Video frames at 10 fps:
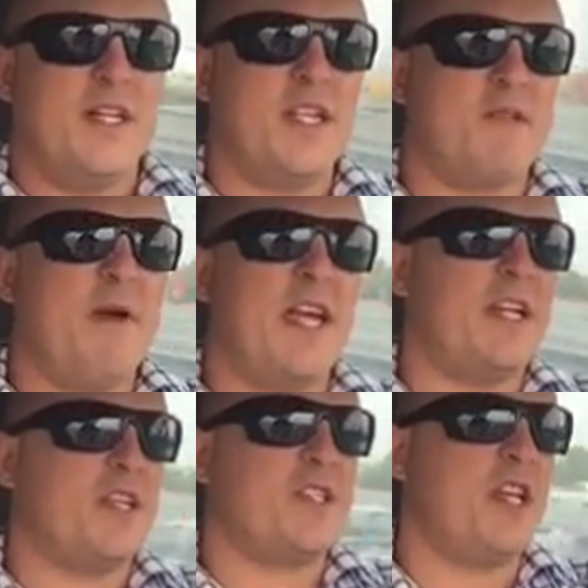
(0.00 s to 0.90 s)
Just make a
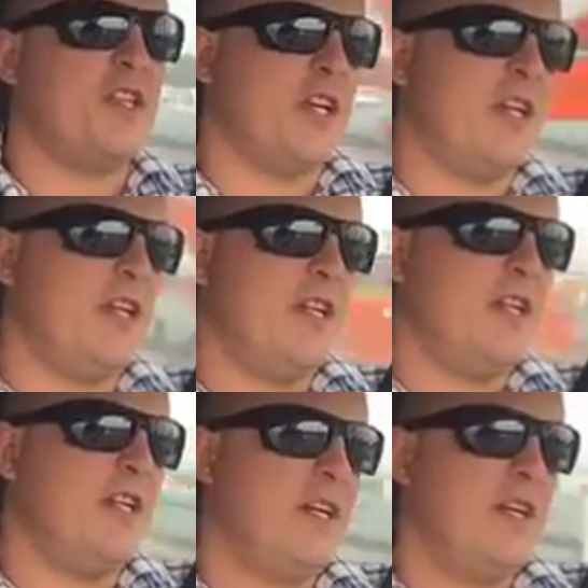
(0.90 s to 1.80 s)
decision
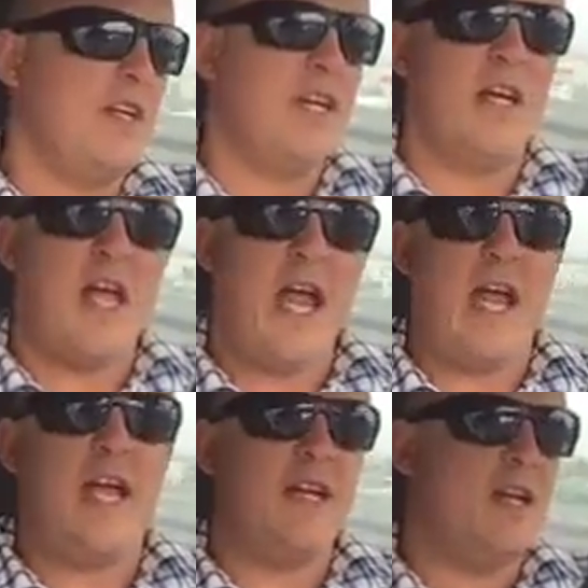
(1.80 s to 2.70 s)

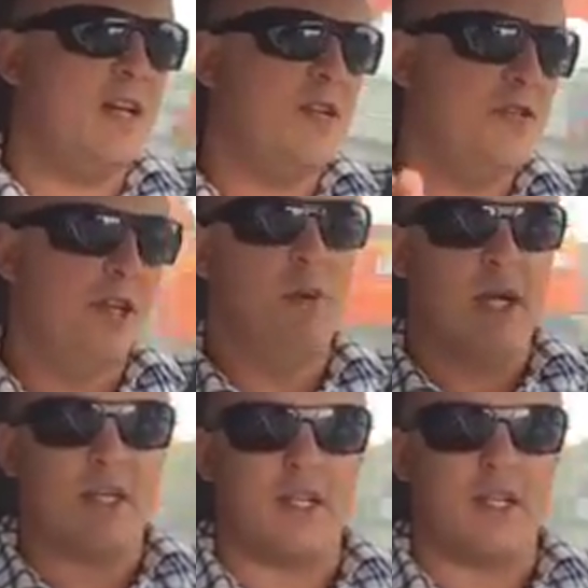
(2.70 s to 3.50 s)
and do it.